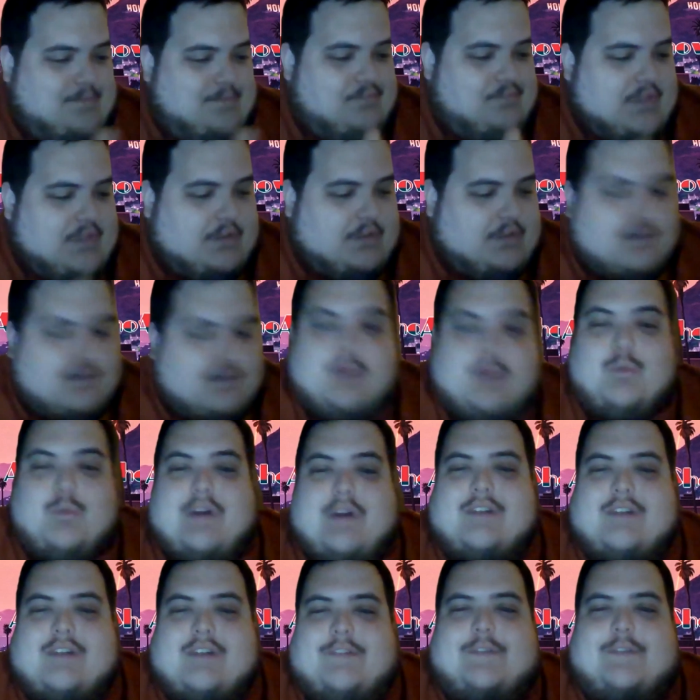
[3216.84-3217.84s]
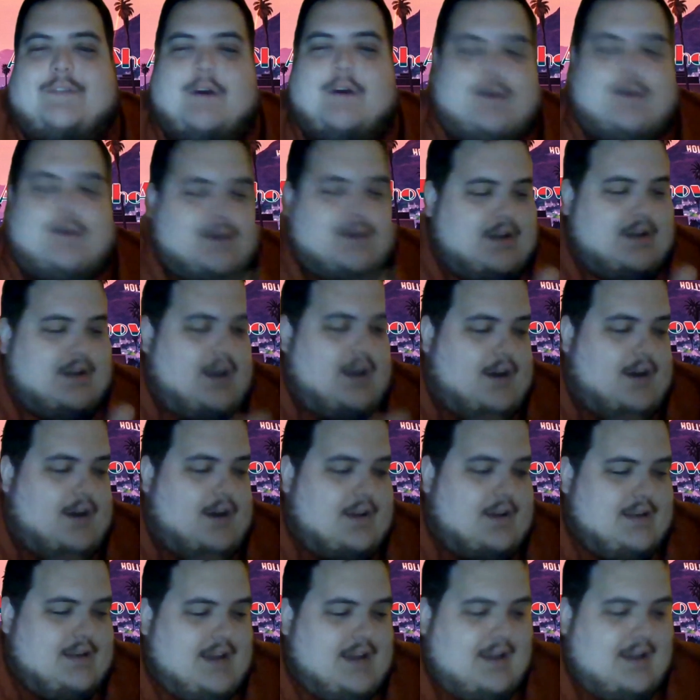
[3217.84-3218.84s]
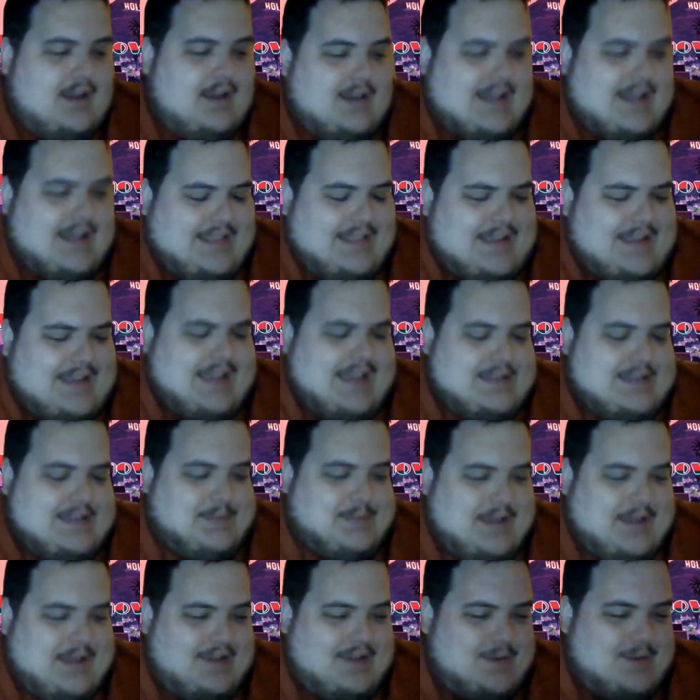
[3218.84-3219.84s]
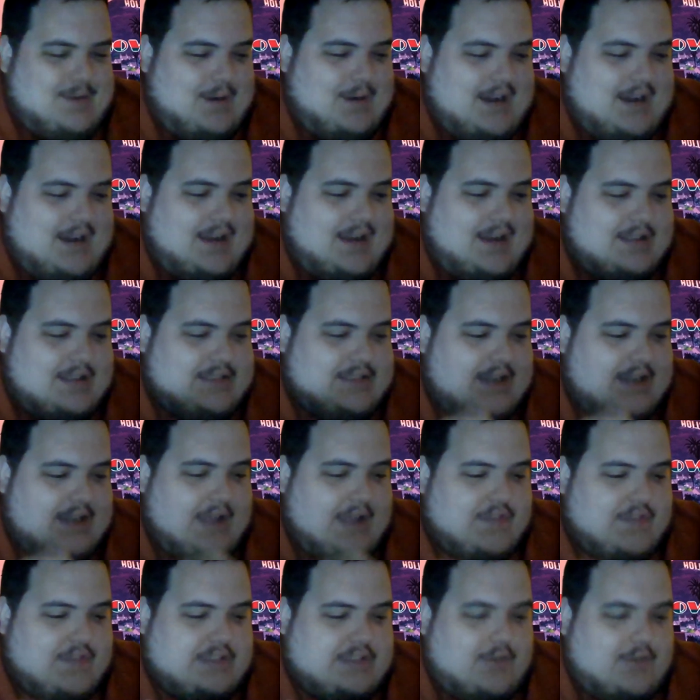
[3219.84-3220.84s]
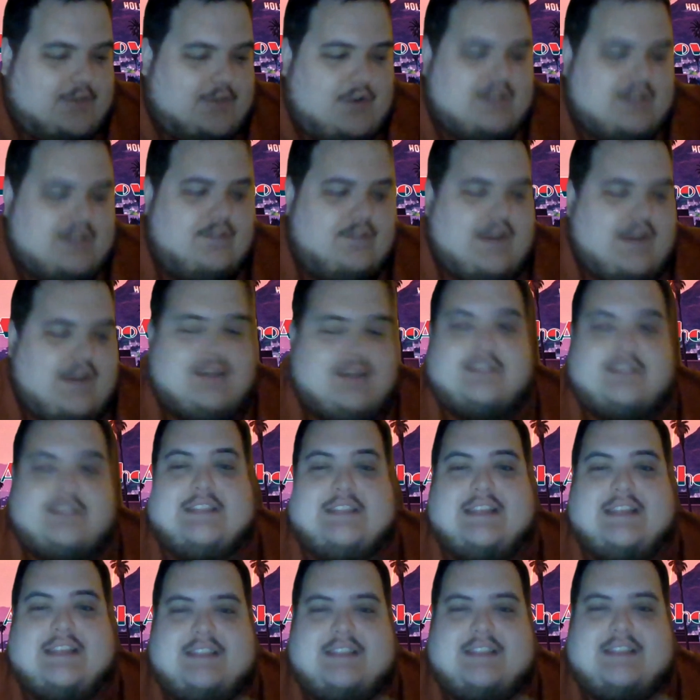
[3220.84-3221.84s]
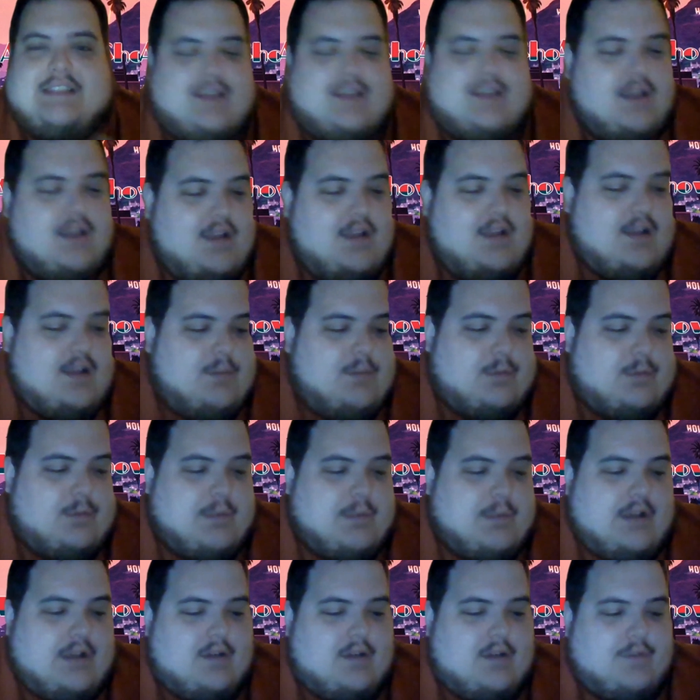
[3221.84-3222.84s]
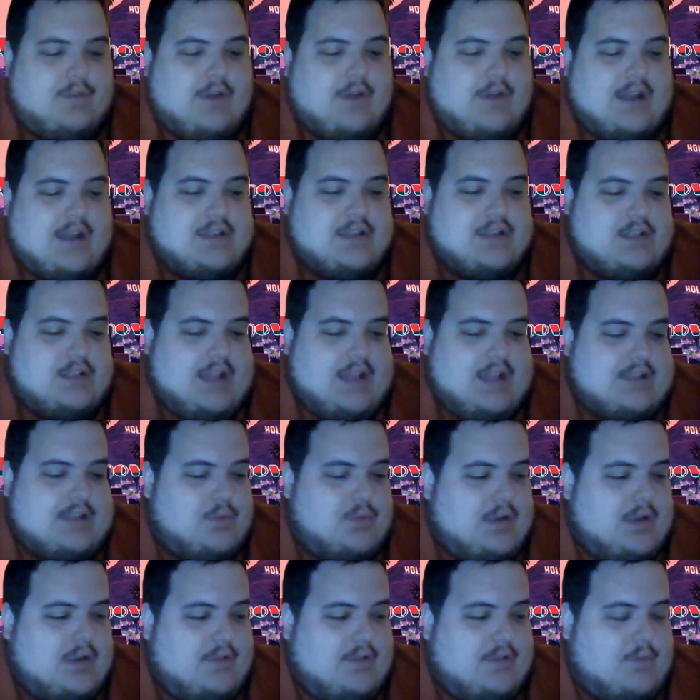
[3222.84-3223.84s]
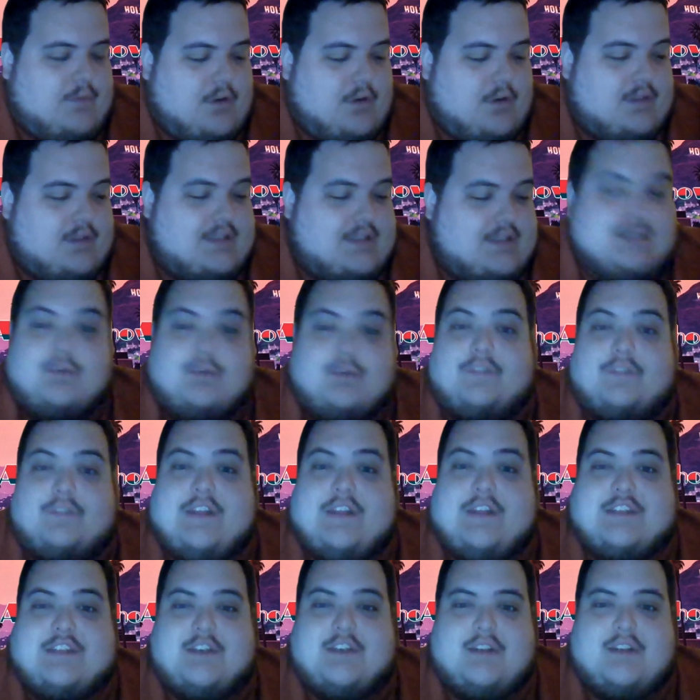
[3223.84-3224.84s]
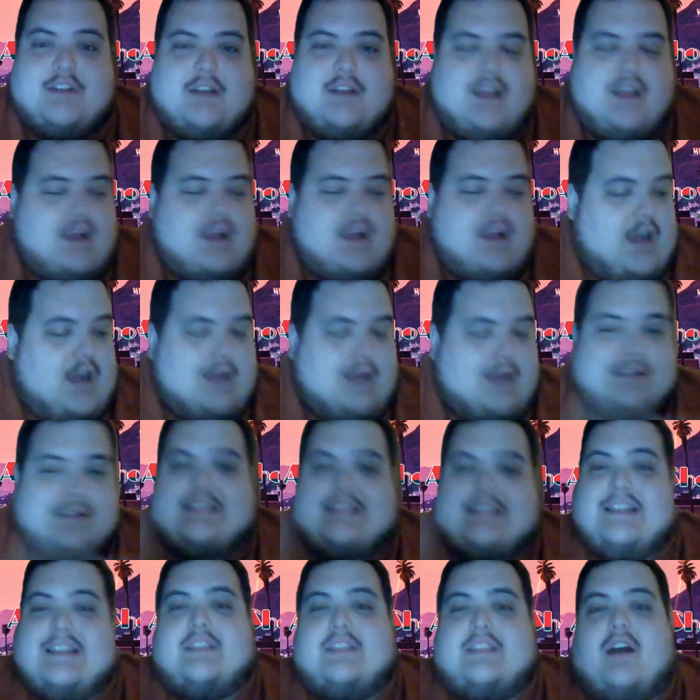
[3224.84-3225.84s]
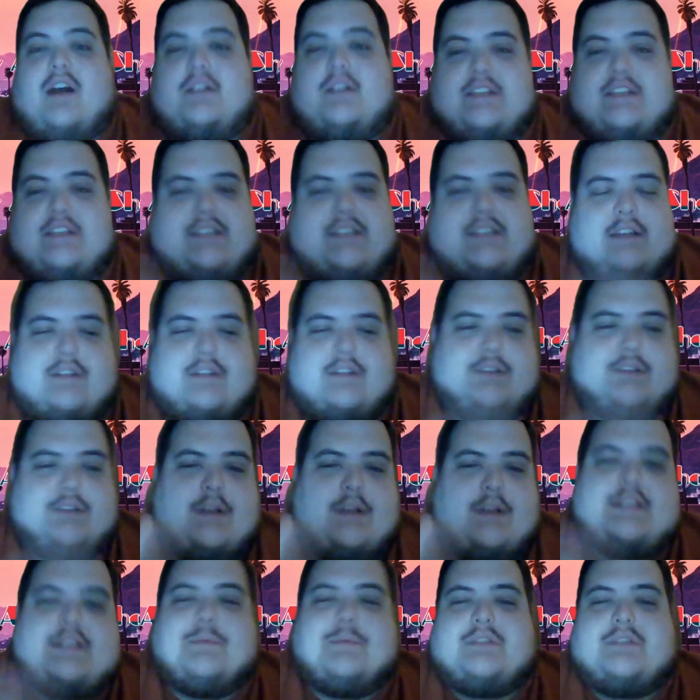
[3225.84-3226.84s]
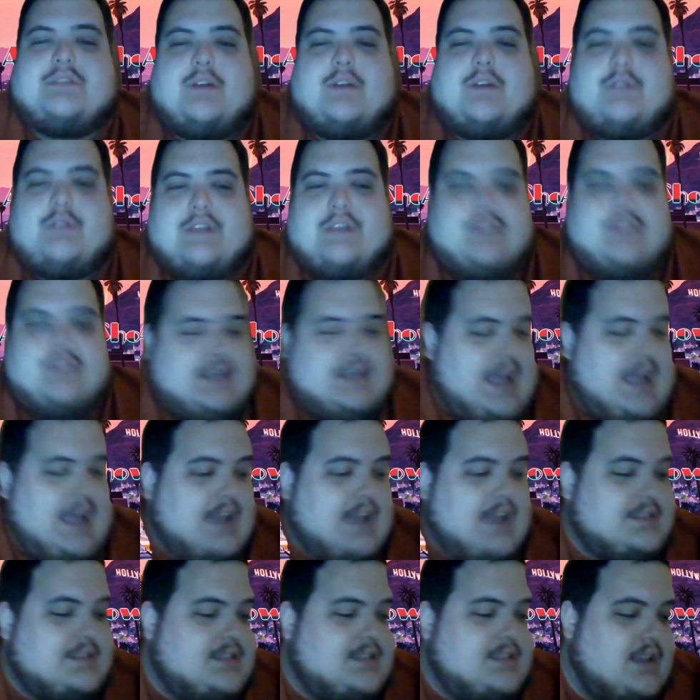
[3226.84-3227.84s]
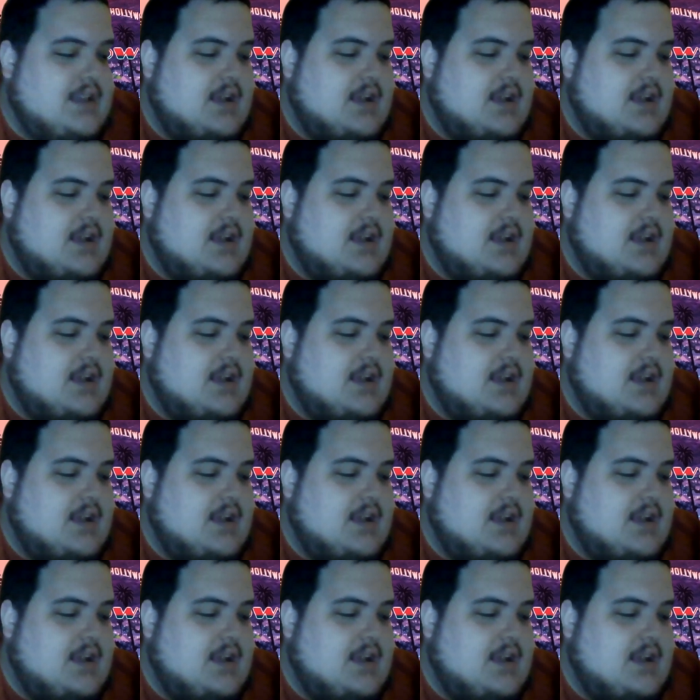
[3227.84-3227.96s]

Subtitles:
Room 104 on I think HBO is gonna have its 4th and final season, premiering Friday, July 24th. This will feature this is an anthology series, so each episode different cast.